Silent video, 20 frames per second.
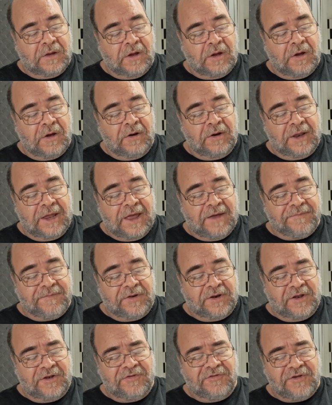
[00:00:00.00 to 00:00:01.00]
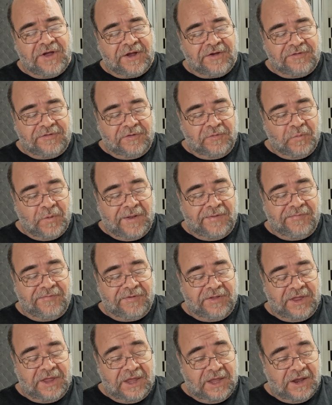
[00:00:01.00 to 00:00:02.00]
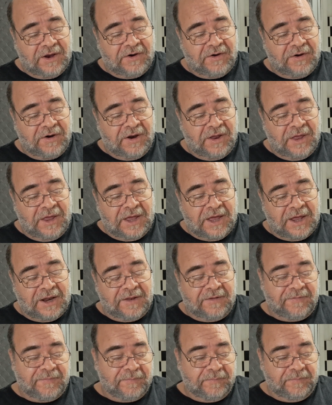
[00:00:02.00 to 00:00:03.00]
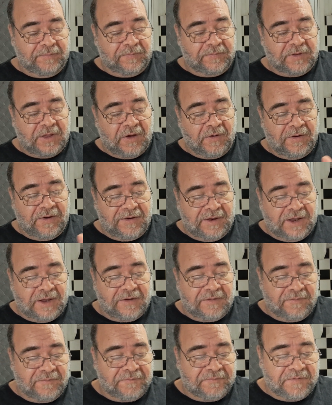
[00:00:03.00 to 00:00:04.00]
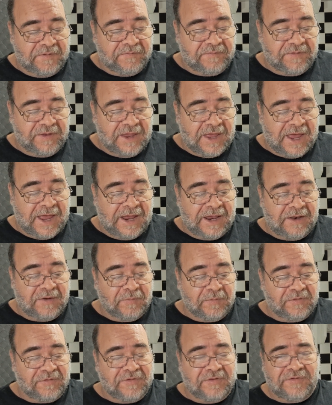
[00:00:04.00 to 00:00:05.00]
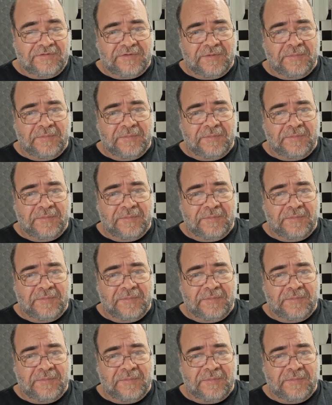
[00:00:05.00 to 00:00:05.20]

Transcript: only have an injection once a year, and it's going down to 58, which is